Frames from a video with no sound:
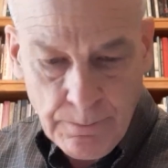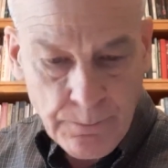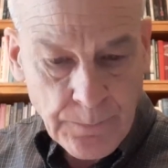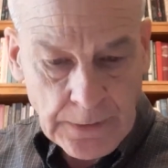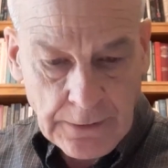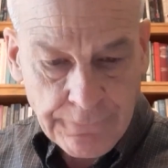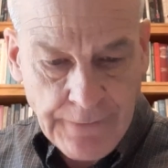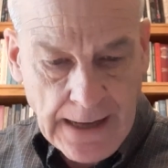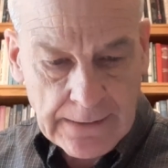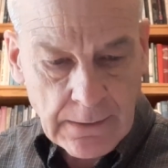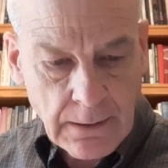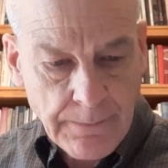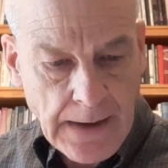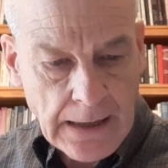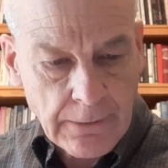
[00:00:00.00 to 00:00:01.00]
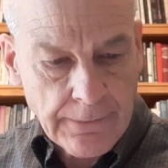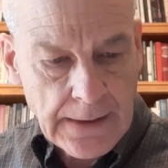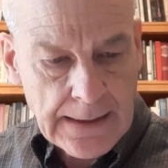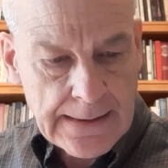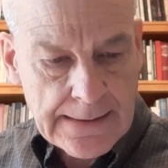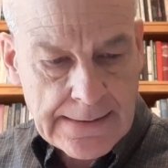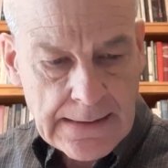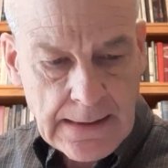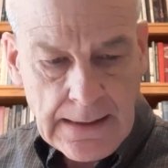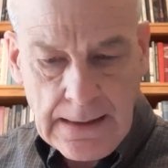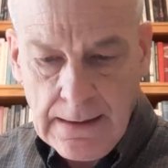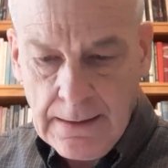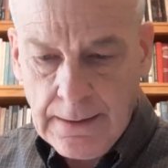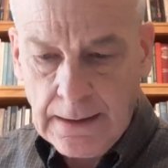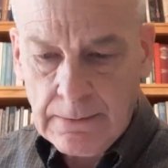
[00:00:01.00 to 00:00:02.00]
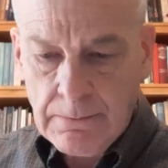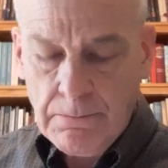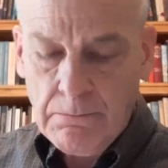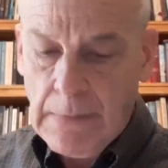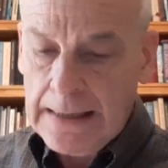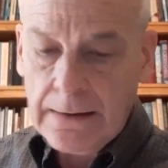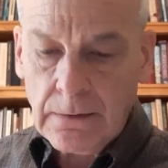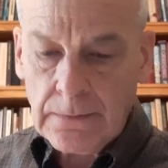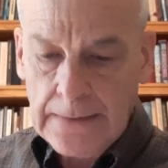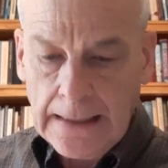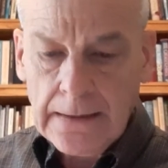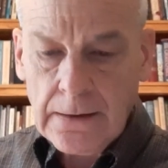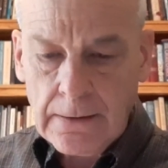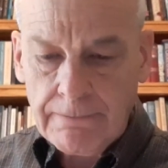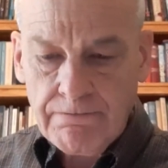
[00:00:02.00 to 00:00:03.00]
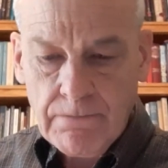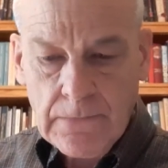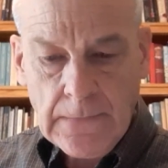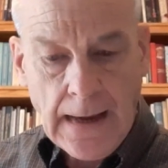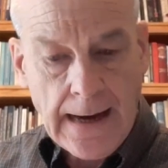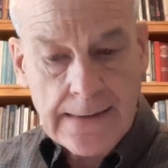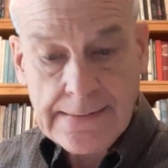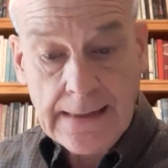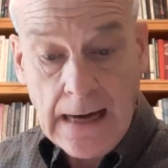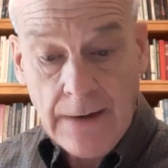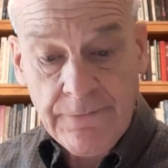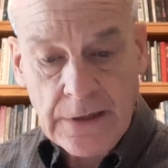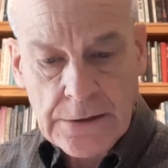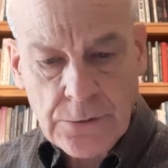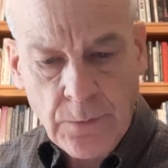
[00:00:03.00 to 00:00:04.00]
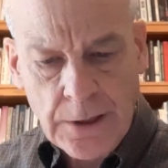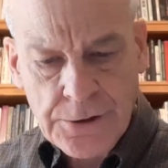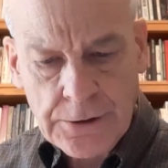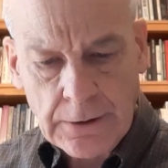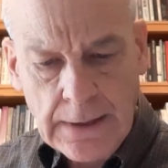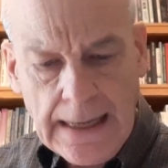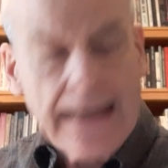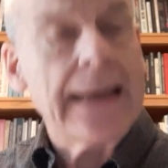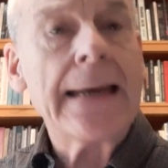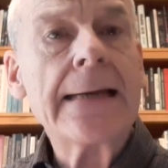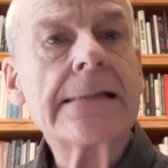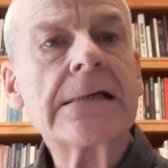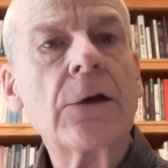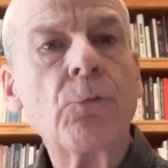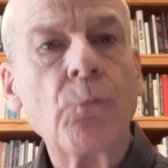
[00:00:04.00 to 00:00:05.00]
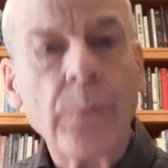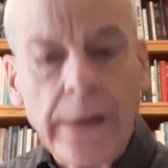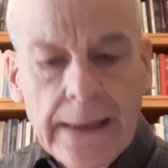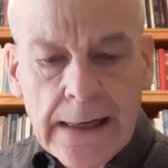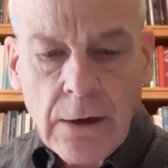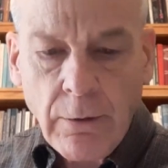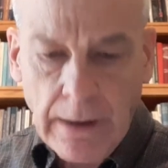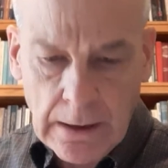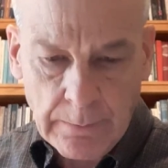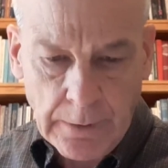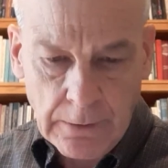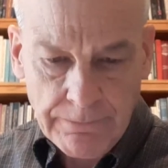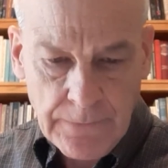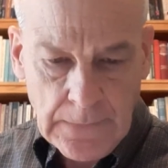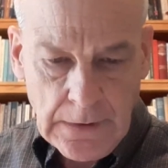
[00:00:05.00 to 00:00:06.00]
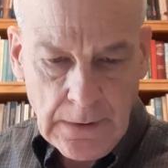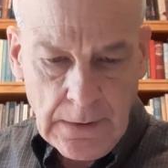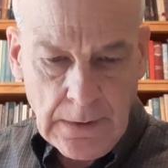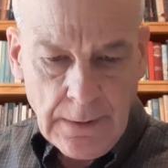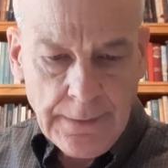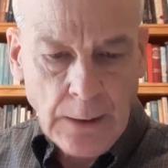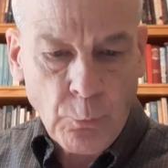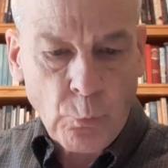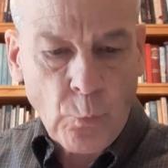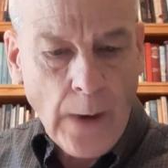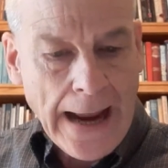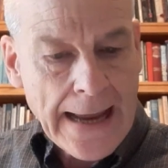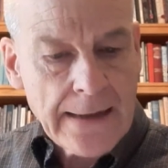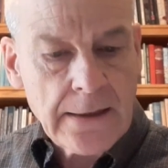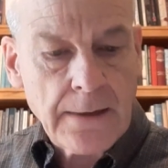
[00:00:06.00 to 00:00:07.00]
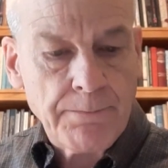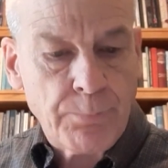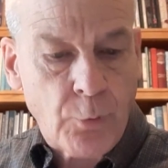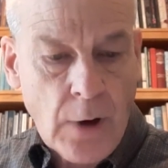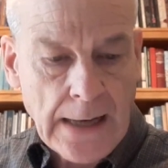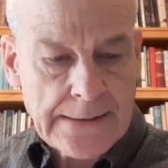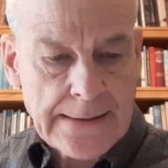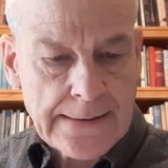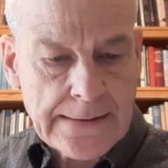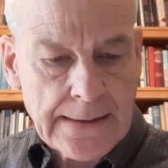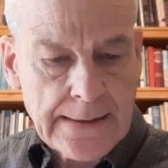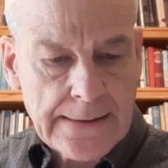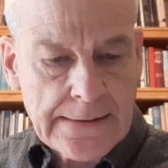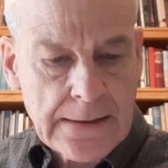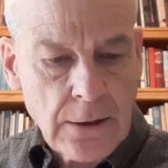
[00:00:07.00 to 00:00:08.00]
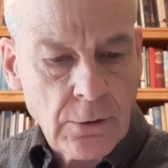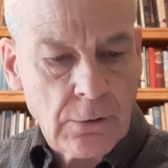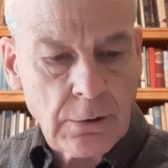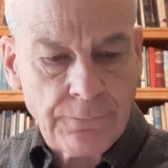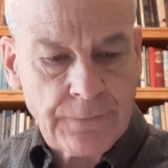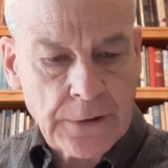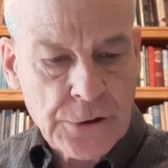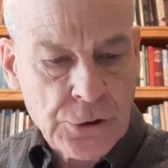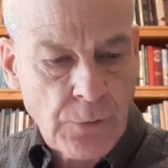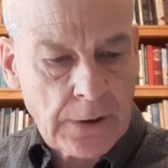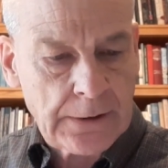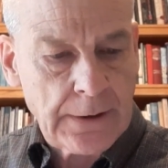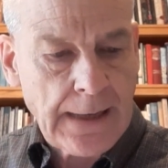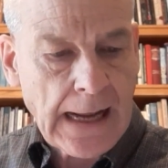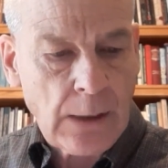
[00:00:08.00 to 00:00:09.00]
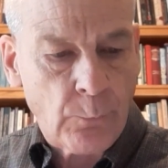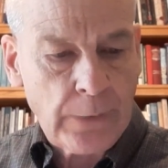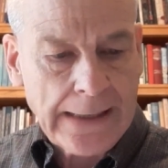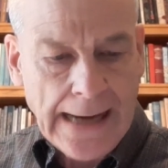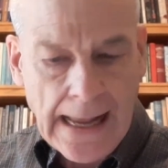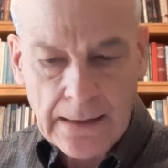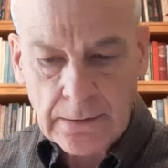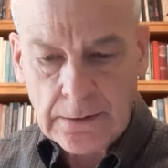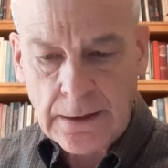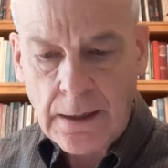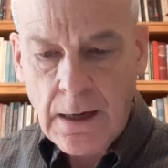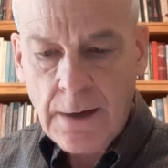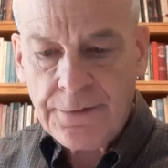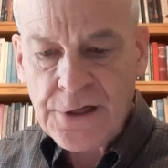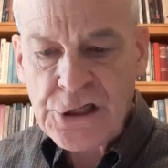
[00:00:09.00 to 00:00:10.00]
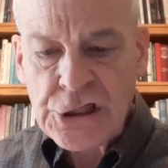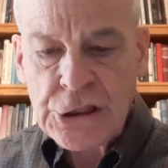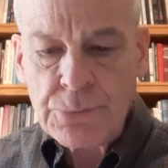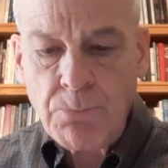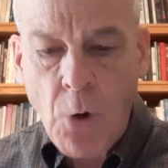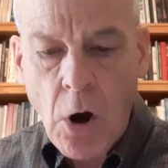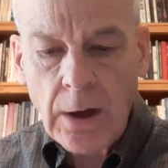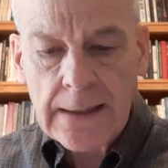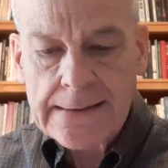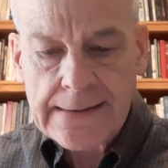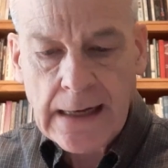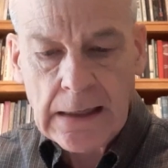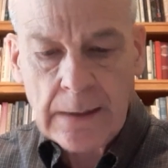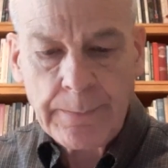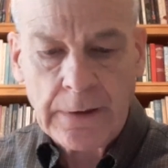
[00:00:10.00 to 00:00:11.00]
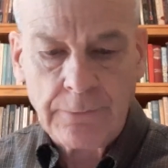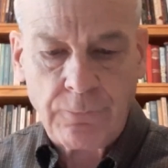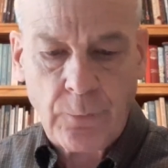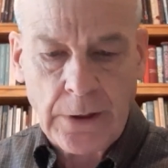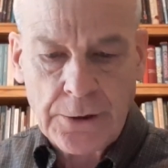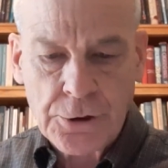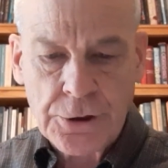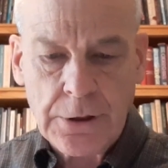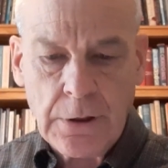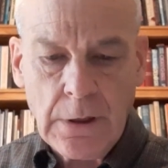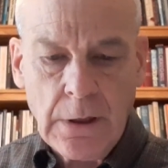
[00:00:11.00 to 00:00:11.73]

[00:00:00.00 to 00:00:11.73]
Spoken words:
but the fact of the matter is that Michael Denton asked the obvious question: is it really credible that random processes could have constructed a reality, the smallest element of which,